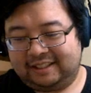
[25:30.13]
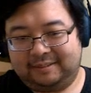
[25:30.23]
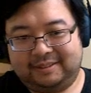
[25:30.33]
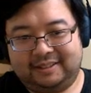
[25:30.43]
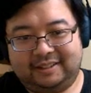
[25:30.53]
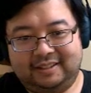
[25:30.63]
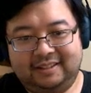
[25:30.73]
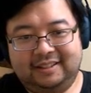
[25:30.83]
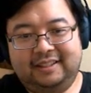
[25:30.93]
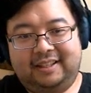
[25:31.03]
me see.
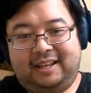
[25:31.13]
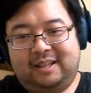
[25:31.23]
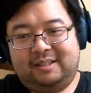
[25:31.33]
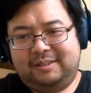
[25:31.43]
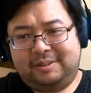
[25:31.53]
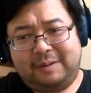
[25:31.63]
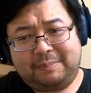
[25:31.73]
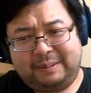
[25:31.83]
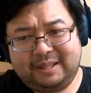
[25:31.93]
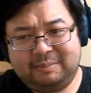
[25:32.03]
Yeah, just
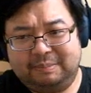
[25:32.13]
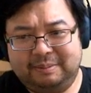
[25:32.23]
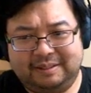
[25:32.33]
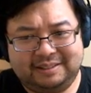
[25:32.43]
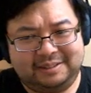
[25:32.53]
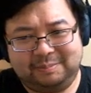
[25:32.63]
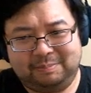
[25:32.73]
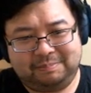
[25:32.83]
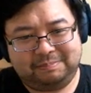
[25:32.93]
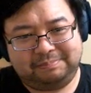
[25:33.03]
wrap it up. There's,
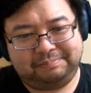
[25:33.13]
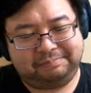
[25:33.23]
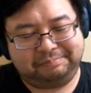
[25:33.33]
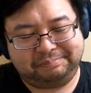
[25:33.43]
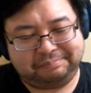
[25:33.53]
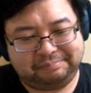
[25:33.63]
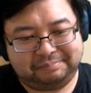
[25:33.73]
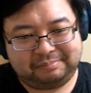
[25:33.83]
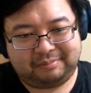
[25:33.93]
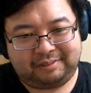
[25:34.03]

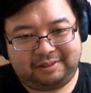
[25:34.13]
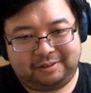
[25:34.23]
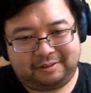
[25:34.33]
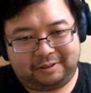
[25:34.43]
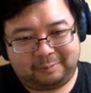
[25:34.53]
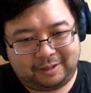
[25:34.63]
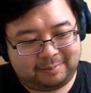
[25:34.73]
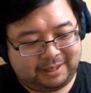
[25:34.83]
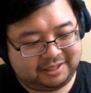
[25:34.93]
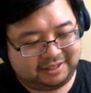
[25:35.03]
you know, you want to
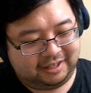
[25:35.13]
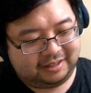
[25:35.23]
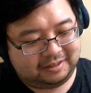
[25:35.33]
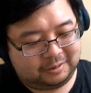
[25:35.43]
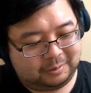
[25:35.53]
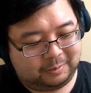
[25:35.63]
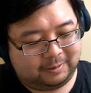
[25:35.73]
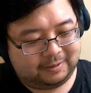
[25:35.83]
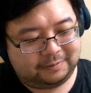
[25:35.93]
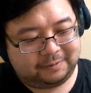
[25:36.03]
make sure you get those
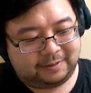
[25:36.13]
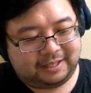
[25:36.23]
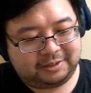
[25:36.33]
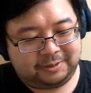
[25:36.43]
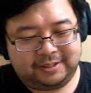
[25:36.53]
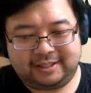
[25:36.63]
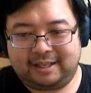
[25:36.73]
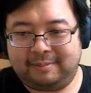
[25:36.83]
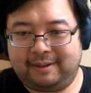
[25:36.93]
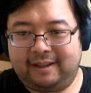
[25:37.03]
rewards for that choice
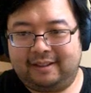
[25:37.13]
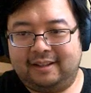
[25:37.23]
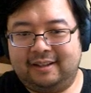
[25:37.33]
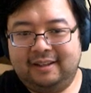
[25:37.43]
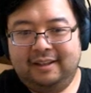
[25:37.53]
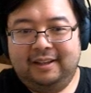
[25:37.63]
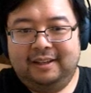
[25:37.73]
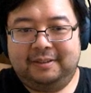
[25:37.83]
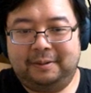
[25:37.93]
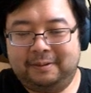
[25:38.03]
dama and the
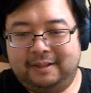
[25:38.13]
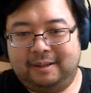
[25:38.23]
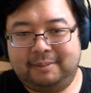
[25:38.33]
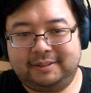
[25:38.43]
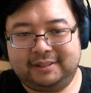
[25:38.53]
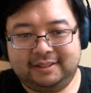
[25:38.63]
tokudamas,